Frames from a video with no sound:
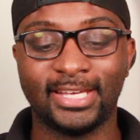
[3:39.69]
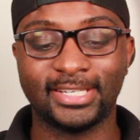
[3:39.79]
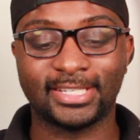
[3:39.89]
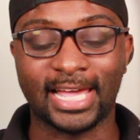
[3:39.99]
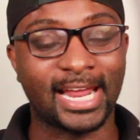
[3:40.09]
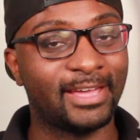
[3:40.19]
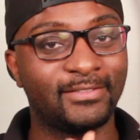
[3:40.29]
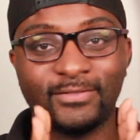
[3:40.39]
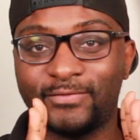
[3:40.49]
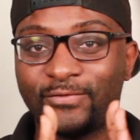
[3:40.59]
is, and
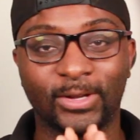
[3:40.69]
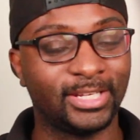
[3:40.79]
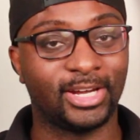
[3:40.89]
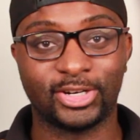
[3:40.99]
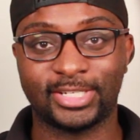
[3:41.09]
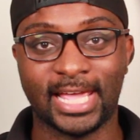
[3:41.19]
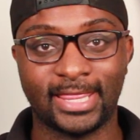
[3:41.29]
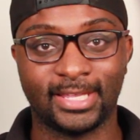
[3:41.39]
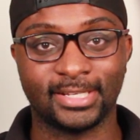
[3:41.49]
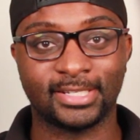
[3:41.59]
I fully
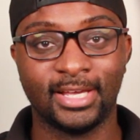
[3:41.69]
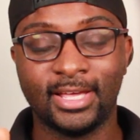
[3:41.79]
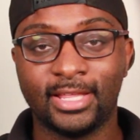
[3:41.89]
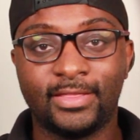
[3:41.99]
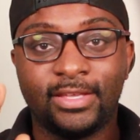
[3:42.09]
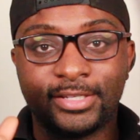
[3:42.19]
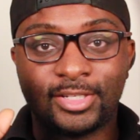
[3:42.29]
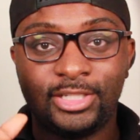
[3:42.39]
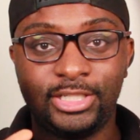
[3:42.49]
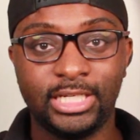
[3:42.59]
understand this
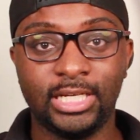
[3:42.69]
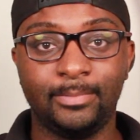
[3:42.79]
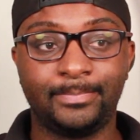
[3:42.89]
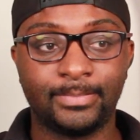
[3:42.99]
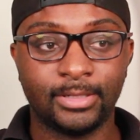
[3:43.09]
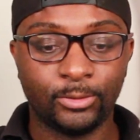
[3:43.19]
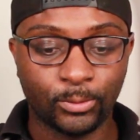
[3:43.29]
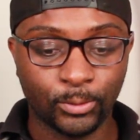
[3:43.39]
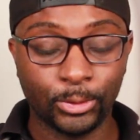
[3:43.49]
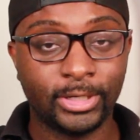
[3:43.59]

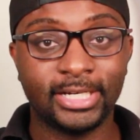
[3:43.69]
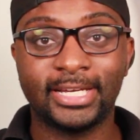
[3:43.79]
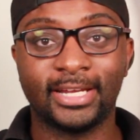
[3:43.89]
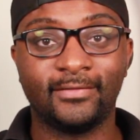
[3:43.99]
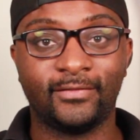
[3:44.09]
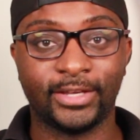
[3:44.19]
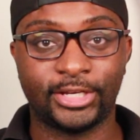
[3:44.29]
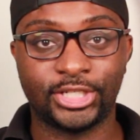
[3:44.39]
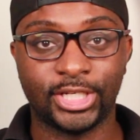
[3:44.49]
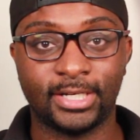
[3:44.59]
deep-rooted
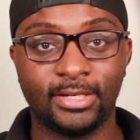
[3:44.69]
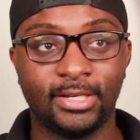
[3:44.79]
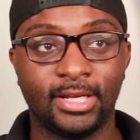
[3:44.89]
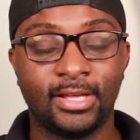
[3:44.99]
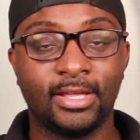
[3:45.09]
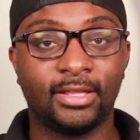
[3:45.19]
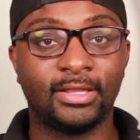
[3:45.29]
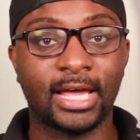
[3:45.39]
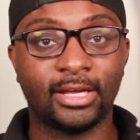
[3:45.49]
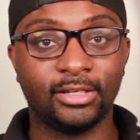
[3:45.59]
conviction
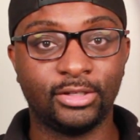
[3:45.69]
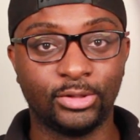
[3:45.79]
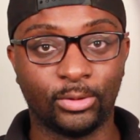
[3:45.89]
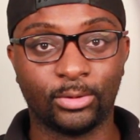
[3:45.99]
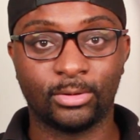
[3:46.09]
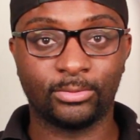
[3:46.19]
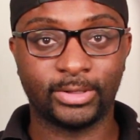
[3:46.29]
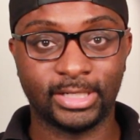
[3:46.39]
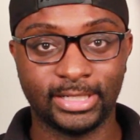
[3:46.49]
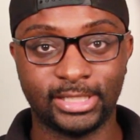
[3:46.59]
that your
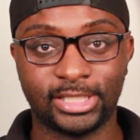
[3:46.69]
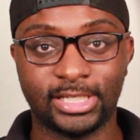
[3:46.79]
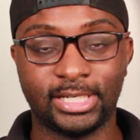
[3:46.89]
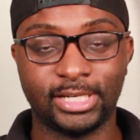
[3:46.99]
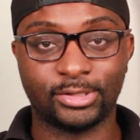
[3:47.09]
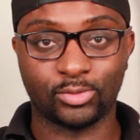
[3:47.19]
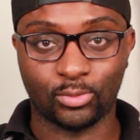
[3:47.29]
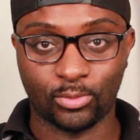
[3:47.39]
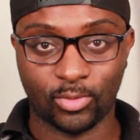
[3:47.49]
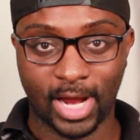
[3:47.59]
religion is
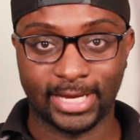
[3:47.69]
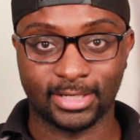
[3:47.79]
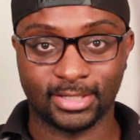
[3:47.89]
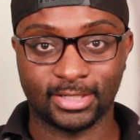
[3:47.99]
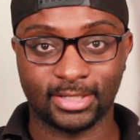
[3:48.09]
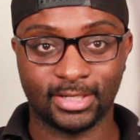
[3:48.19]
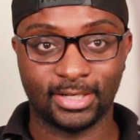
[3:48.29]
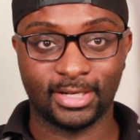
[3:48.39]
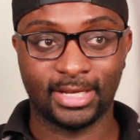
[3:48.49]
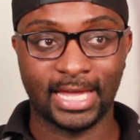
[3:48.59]
right,
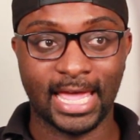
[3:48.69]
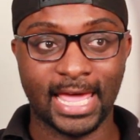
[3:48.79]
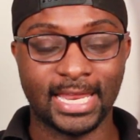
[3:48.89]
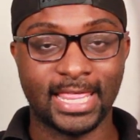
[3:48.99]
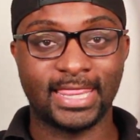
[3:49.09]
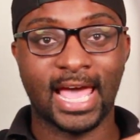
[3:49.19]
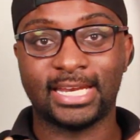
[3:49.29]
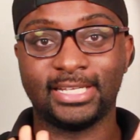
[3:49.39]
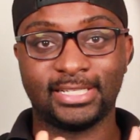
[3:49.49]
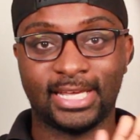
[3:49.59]
and
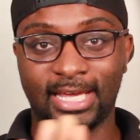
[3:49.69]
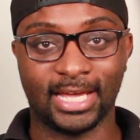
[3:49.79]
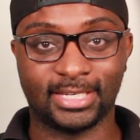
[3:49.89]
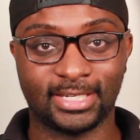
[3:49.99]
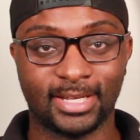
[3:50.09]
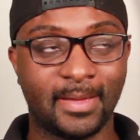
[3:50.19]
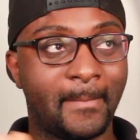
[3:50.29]
that is it,